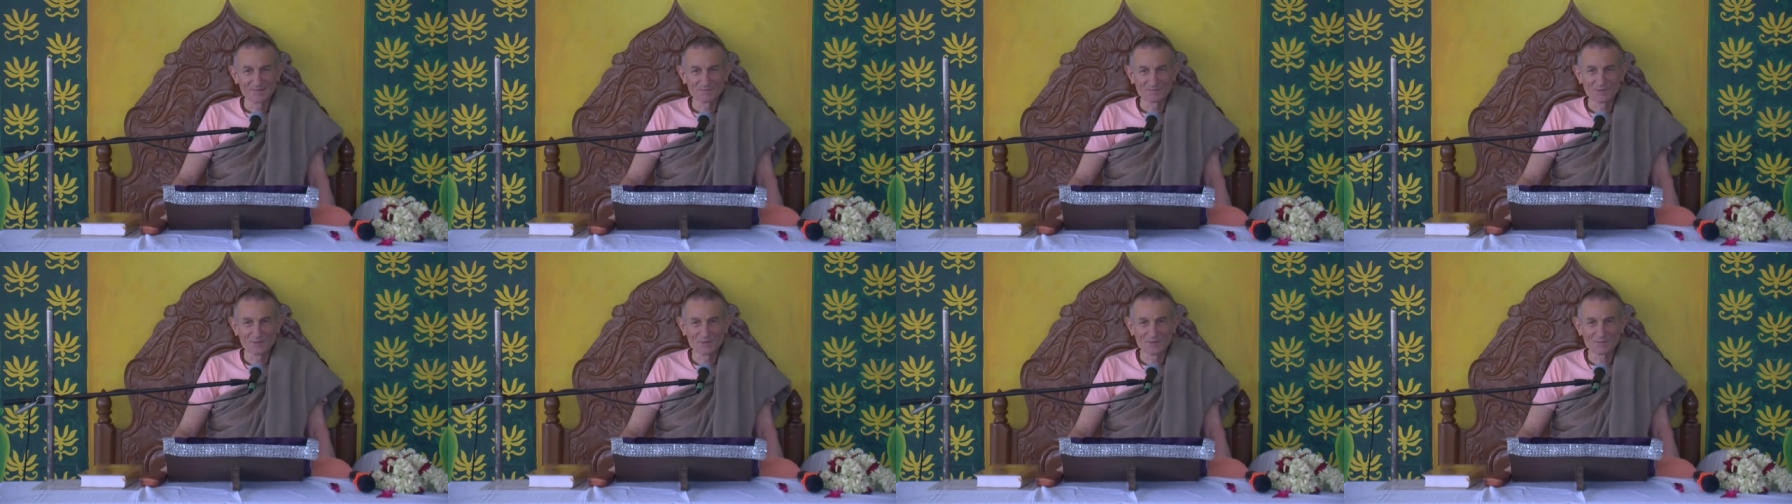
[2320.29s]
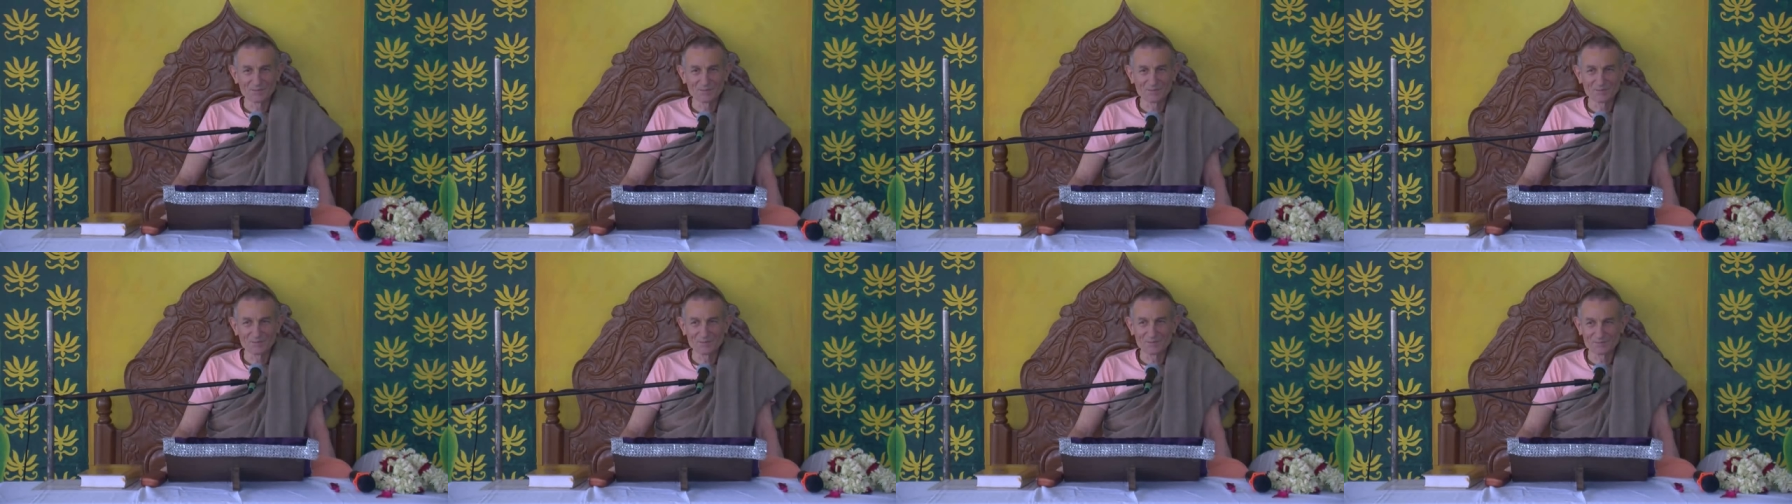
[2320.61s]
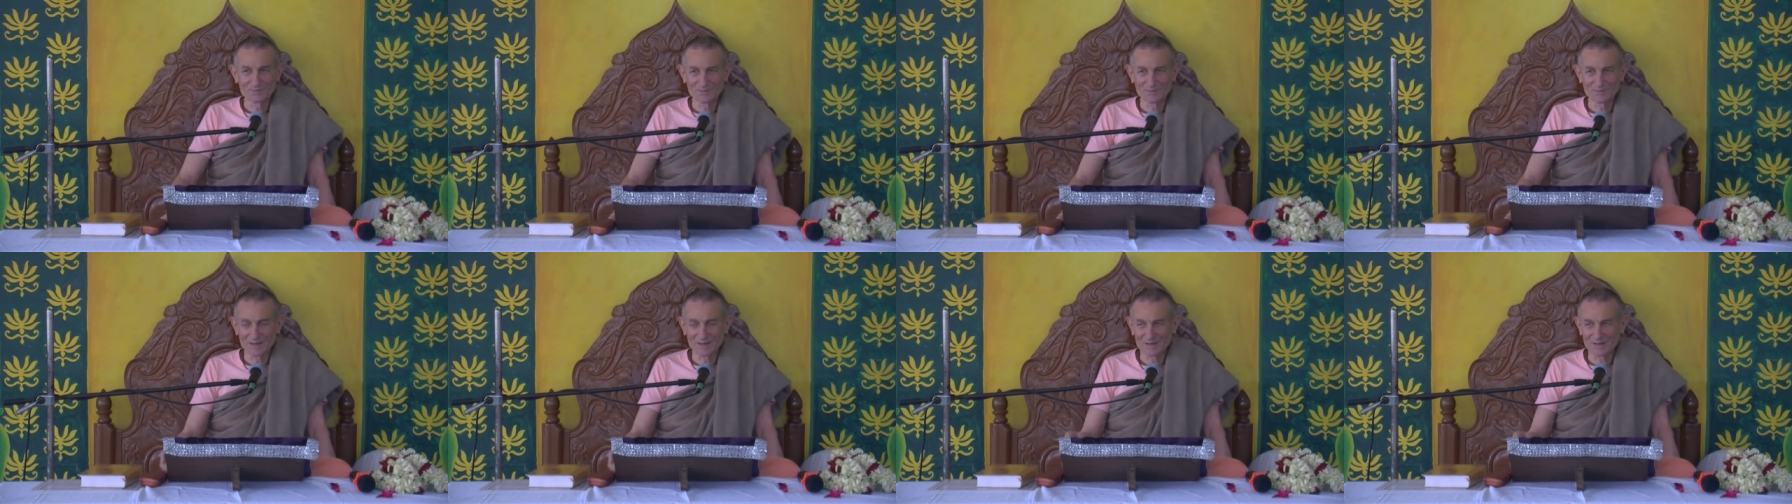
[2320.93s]
Mo,
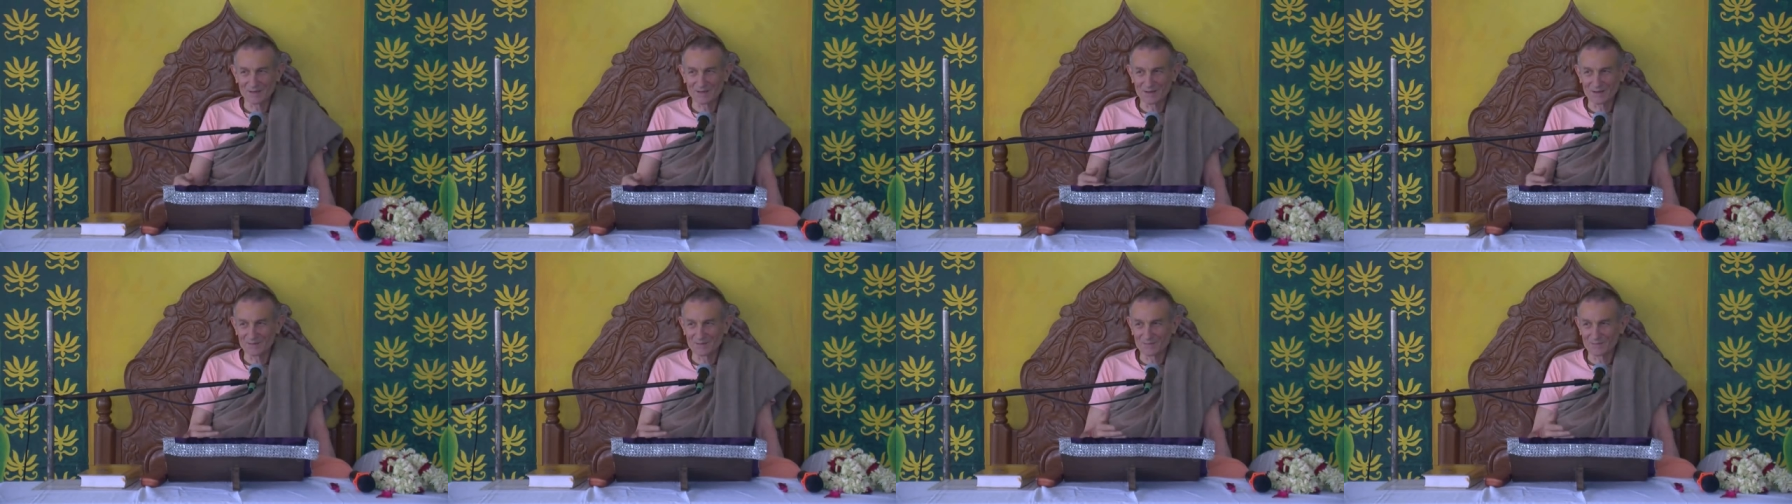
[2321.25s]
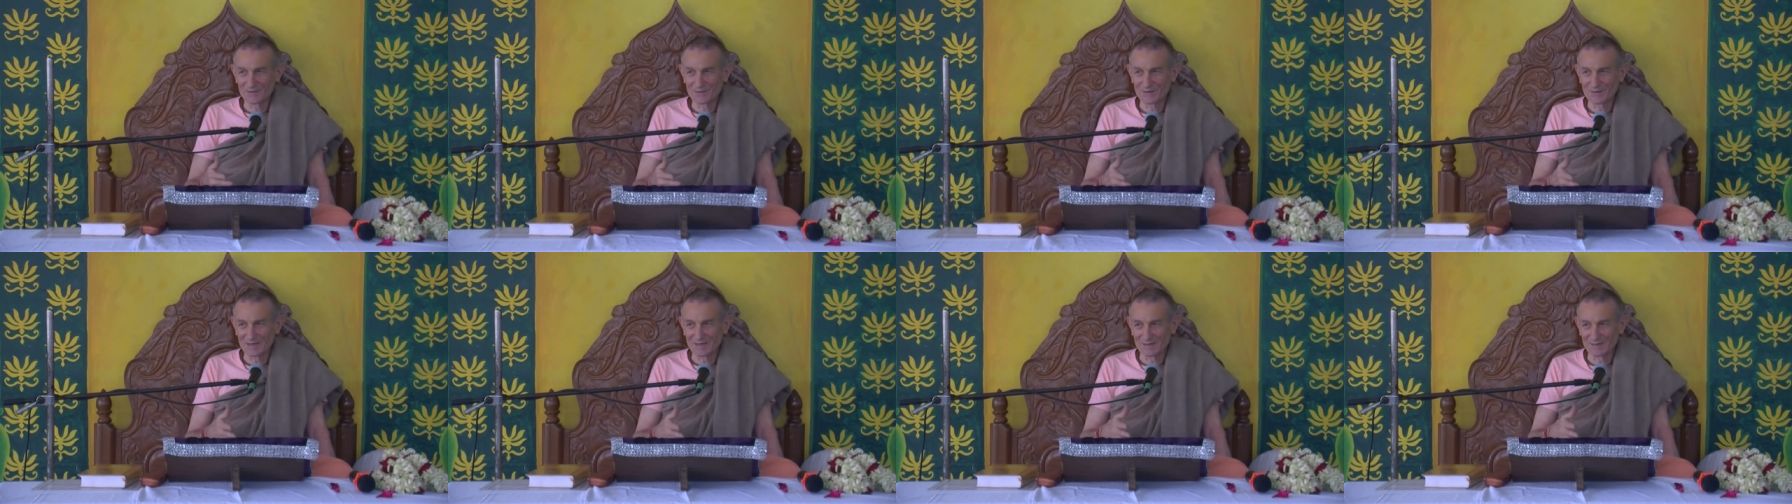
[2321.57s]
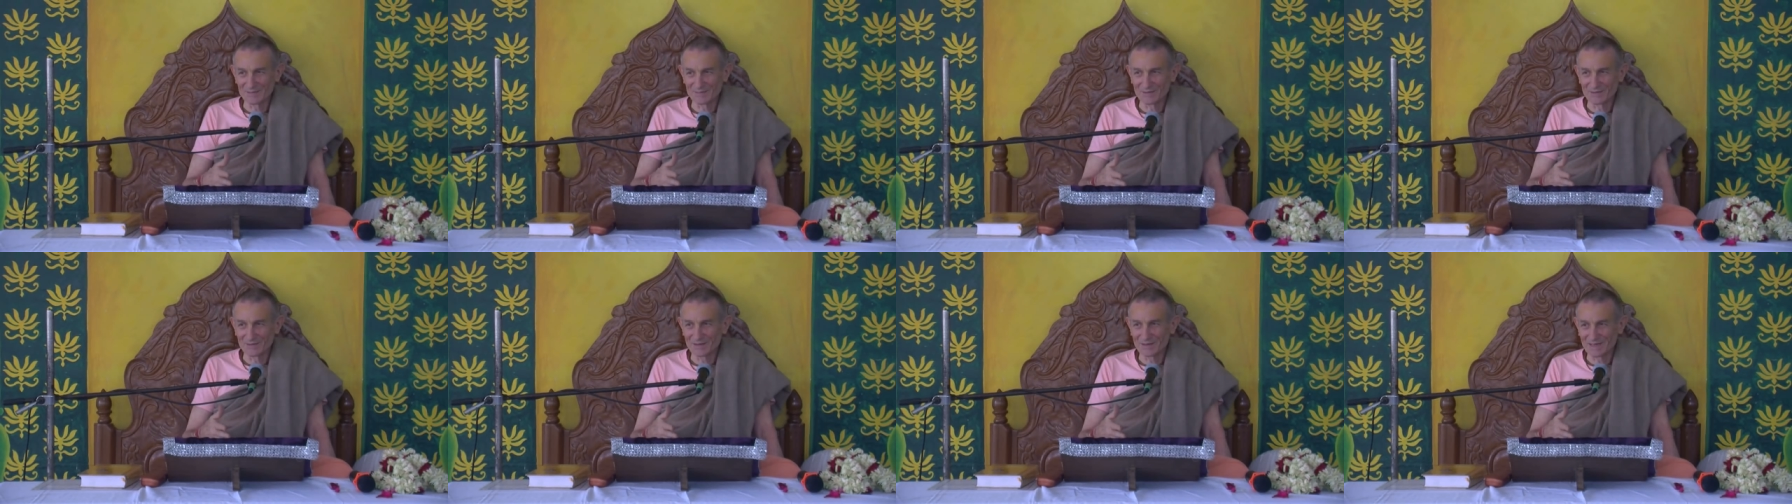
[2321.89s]
Mo, uh, Mohan
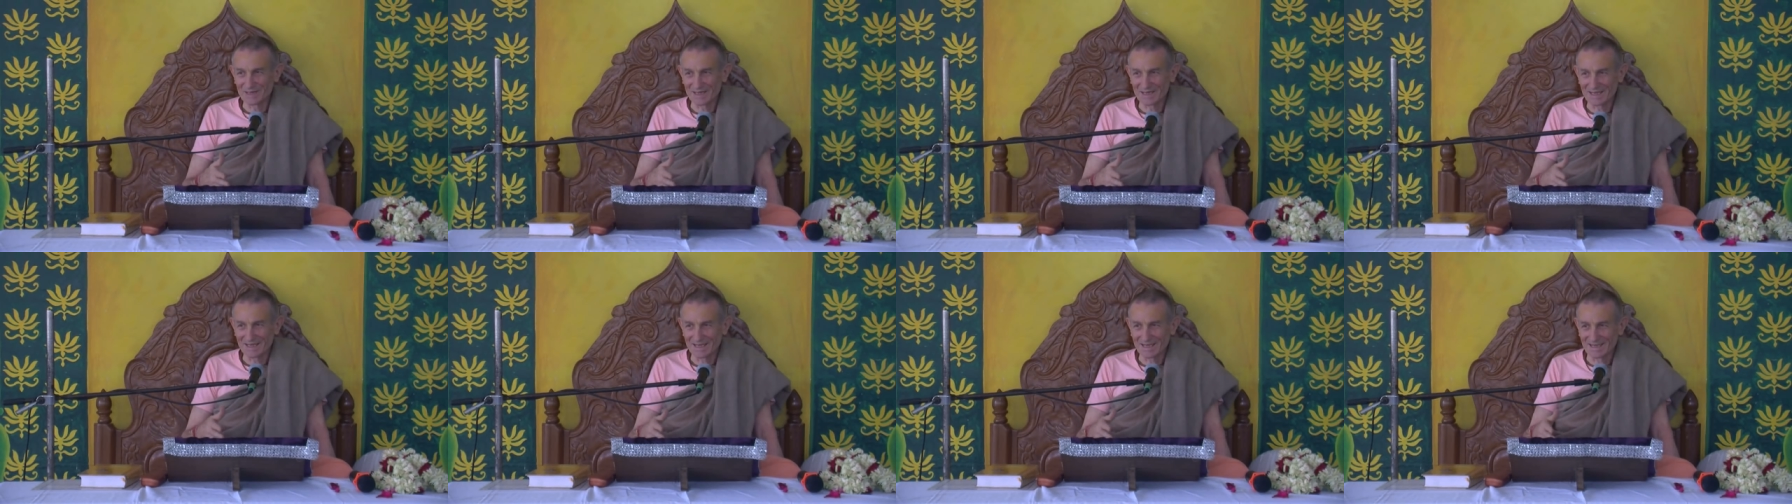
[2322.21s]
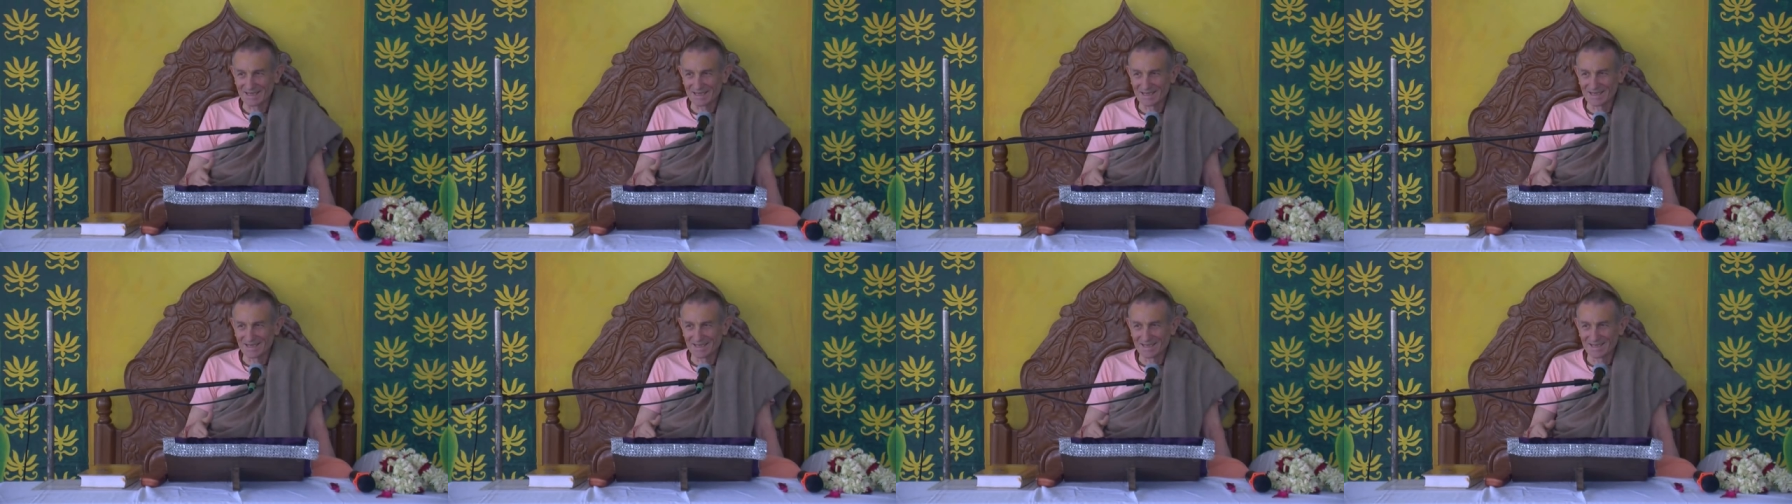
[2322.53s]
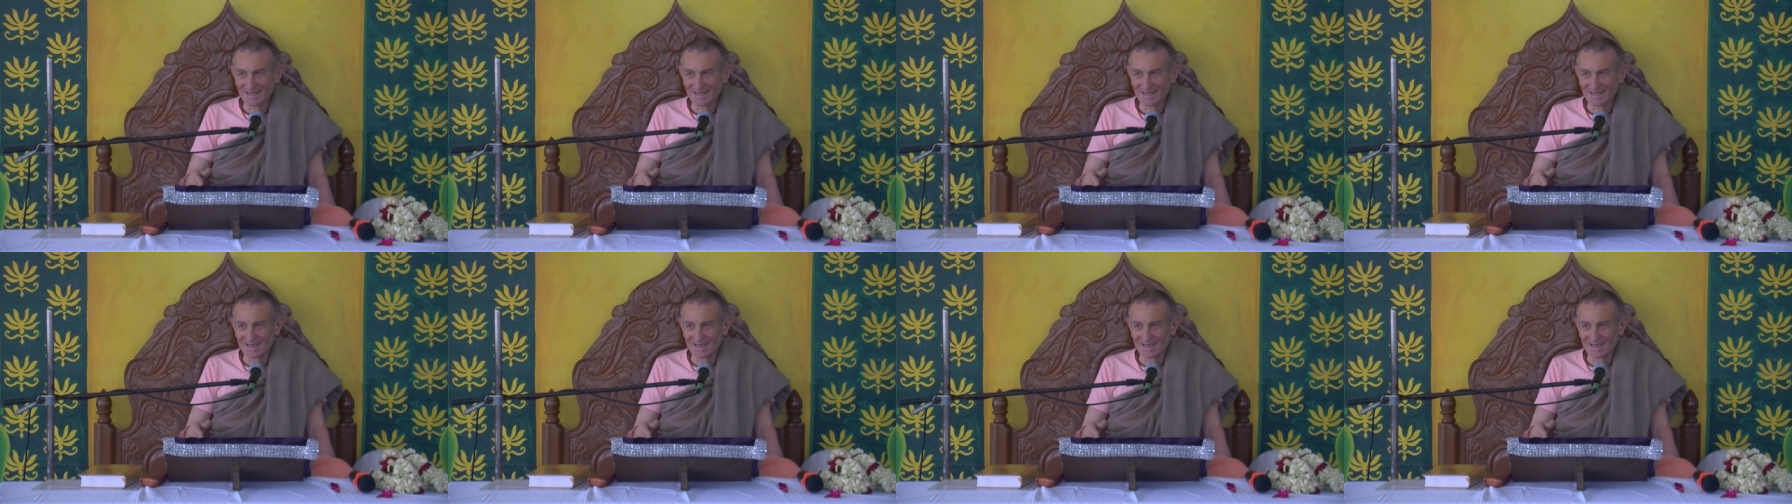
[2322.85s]
Mohini.